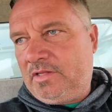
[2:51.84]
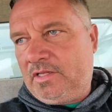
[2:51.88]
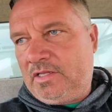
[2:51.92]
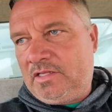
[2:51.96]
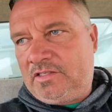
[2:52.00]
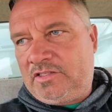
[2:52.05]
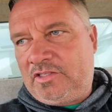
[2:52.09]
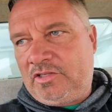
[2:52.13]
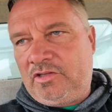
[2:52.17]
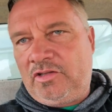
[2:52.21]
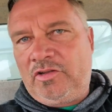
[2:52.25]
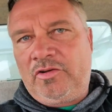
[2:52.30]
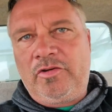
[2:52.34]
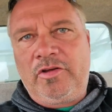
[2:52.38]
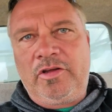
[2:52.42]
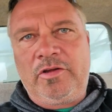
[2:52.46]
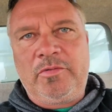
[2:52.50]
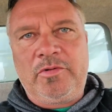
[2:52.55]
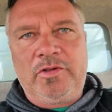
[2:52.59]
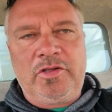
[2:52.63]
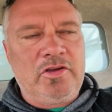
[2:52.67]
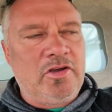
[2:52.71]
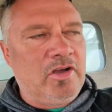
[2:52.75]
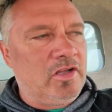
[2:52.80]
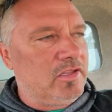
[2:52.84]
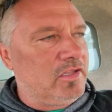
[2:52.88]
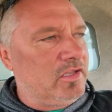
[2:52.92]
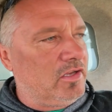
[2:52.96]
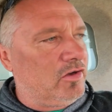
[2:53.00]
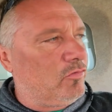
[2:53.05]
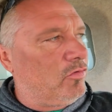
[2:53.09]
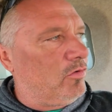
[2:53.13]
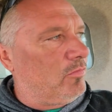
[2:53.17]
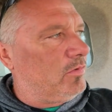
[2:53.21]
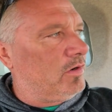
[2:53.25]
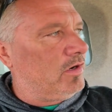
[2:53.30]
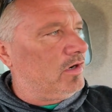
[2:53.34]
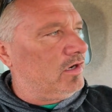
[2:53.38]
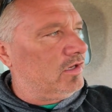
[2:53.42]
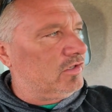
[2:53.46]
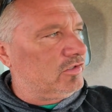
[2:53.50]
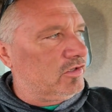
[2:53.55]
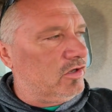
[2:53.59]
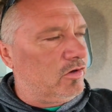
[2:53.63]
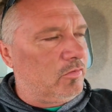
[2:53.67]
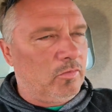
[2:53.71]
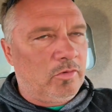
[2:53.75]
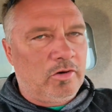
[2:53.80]
it's still annoying when you got the equipment and it's
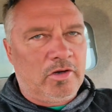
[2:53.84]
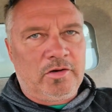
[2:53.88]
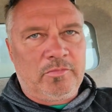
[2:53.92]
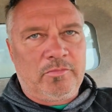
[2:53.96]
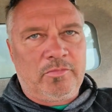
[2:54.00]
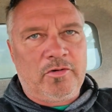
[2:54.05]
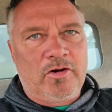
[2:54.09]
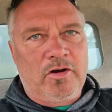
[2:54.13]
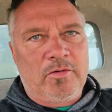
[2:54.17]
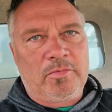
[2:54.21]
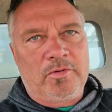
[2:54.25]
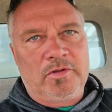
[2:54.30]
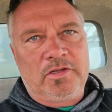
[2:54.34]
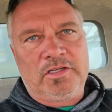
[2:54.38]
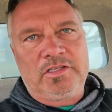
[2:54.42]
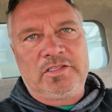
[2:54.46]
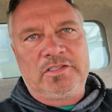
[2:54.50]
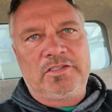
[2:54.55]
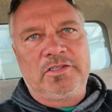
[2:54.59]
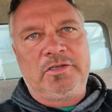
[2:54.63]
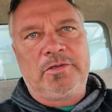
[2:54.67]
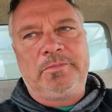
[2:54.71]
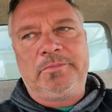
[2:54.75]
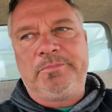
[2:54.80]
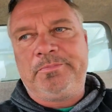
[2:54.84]
not working properly. So